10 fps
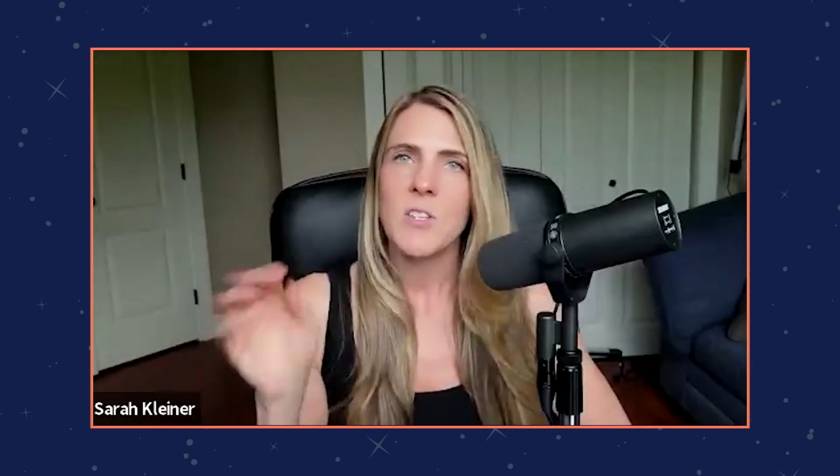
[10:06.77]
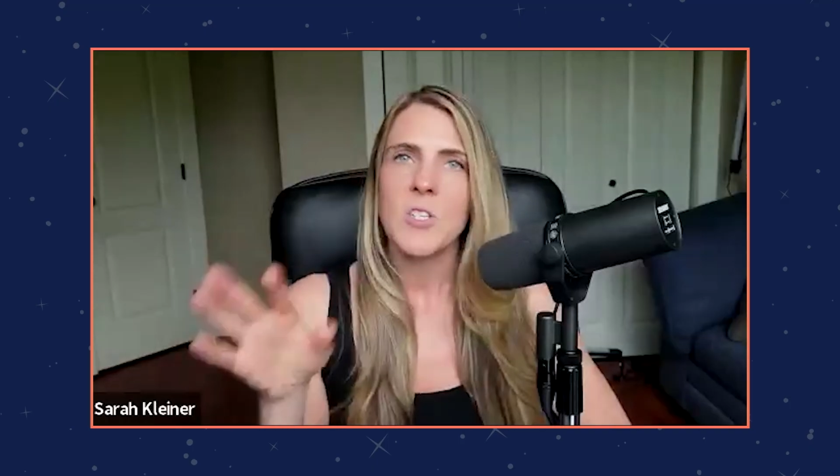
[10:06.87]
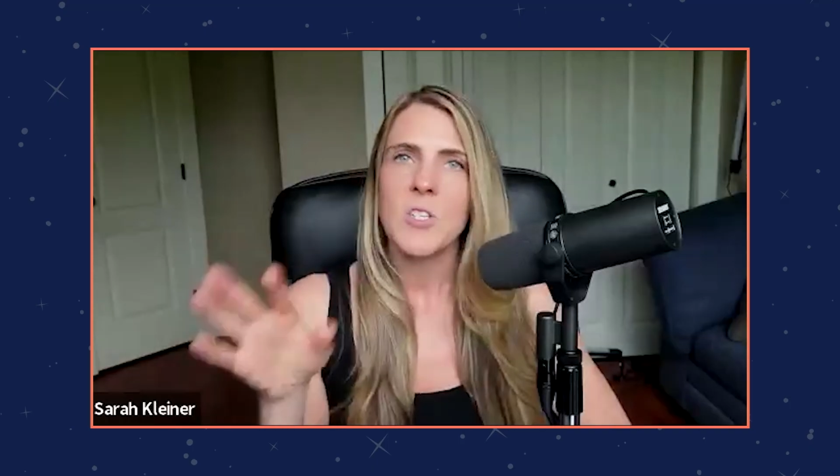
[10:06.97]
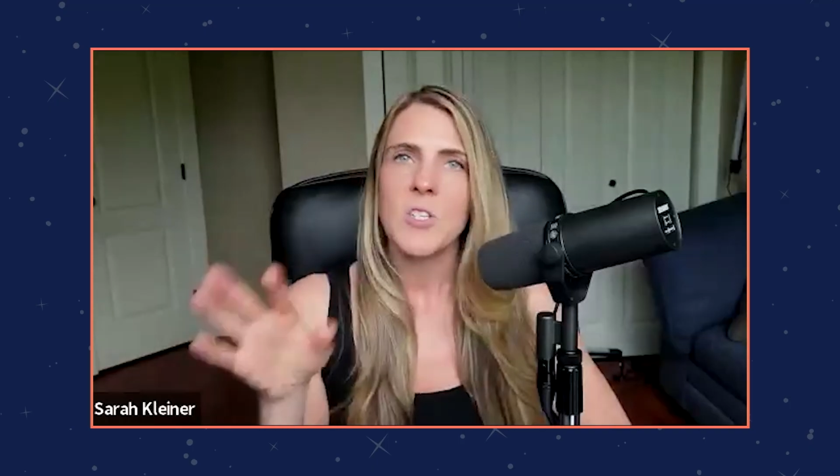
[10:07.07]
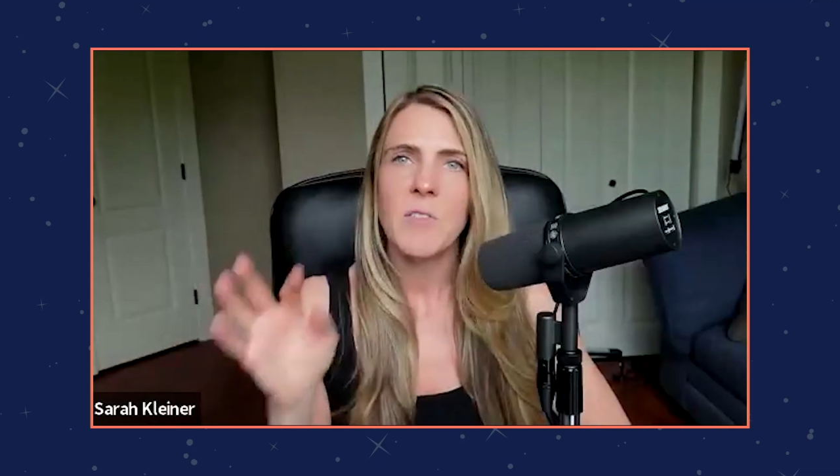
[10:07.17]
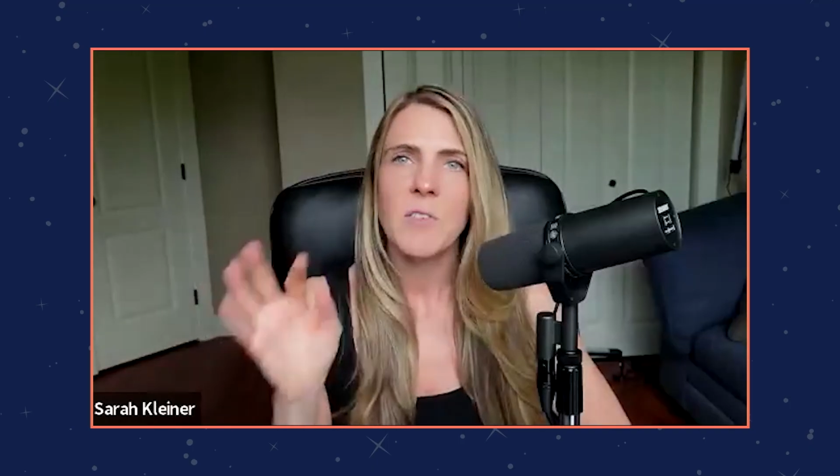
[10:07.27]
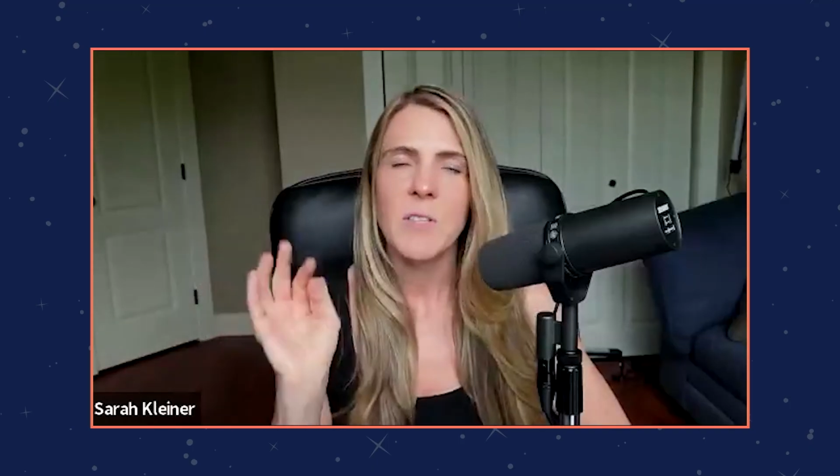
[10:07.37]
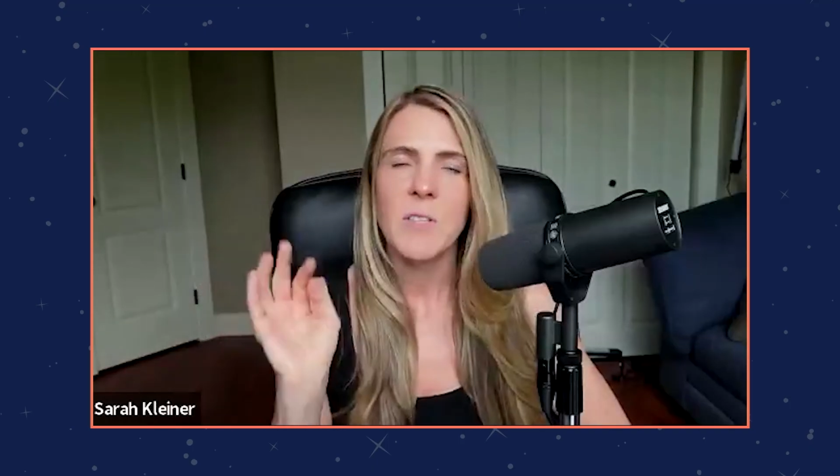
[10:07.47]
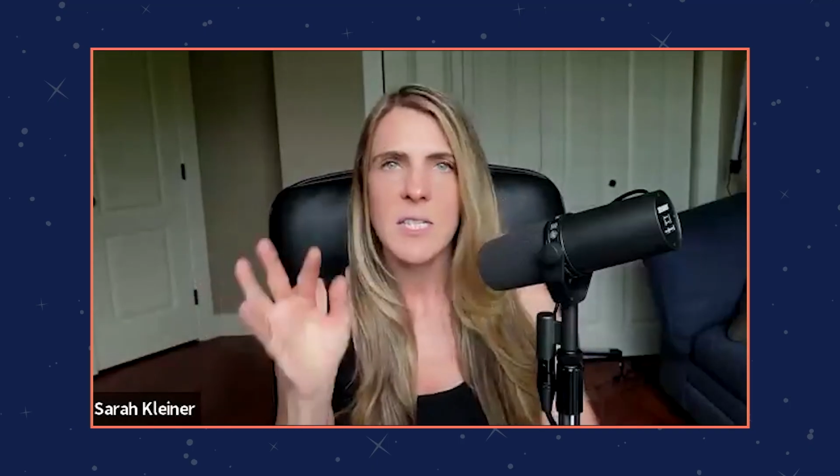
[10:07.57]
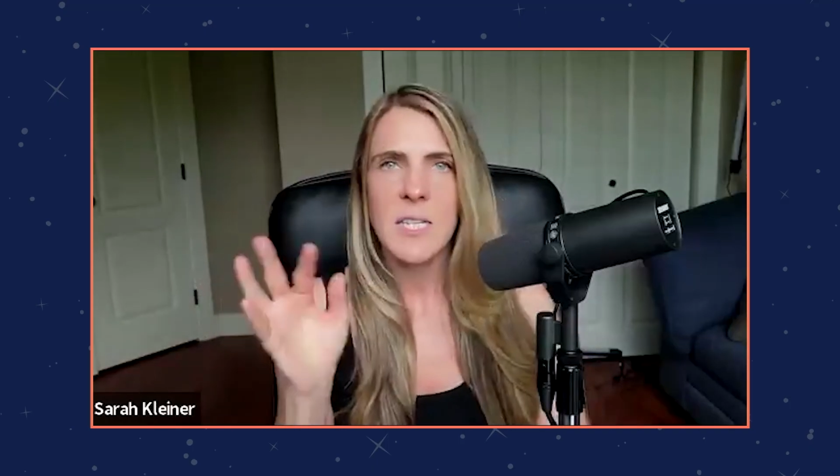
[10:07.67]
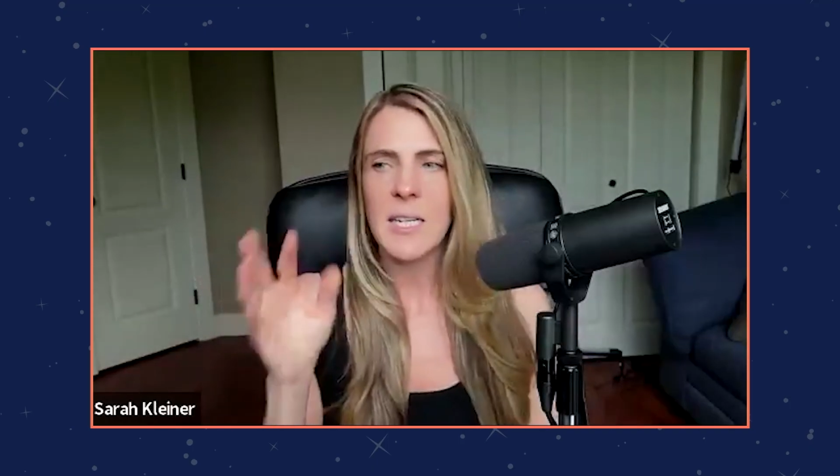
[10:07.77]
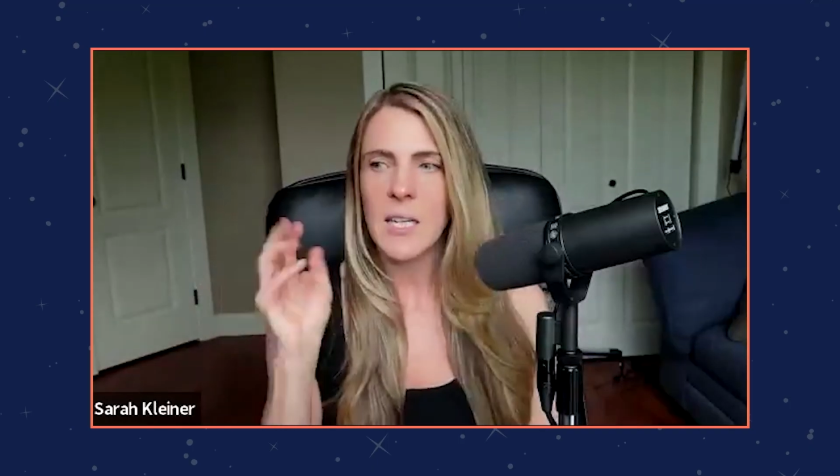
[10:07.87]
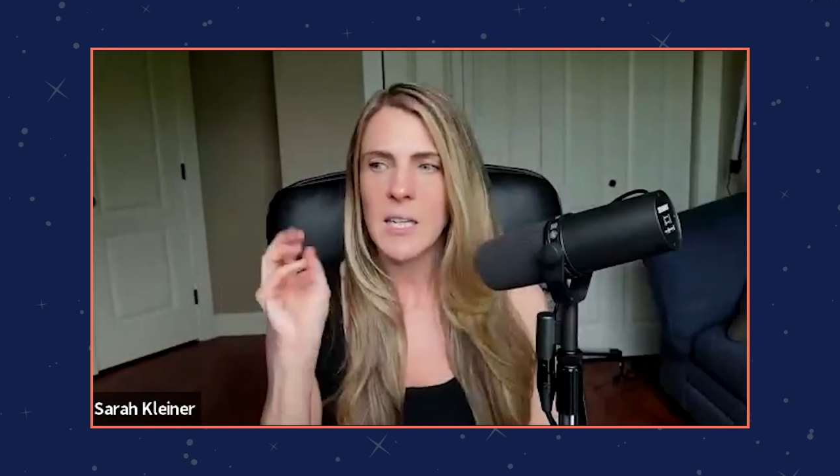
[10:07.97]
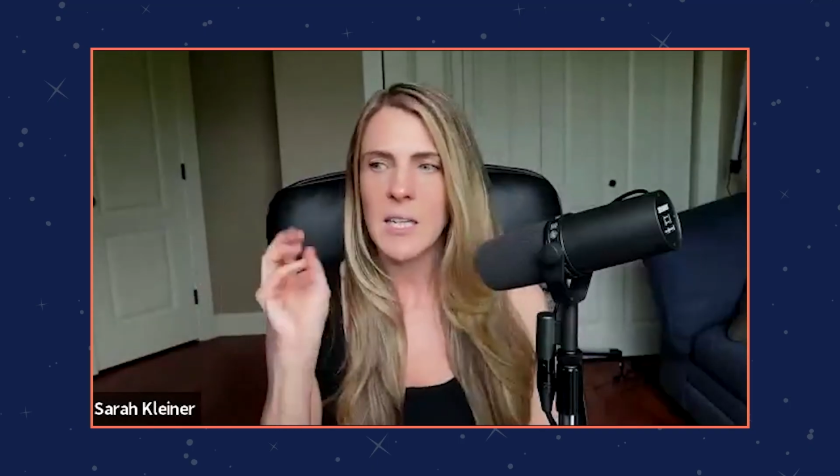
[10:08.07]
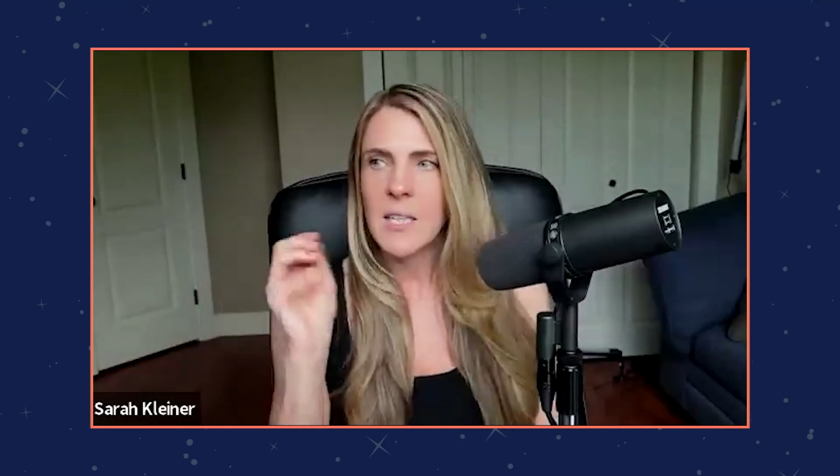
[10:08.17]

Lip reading: they just have all this like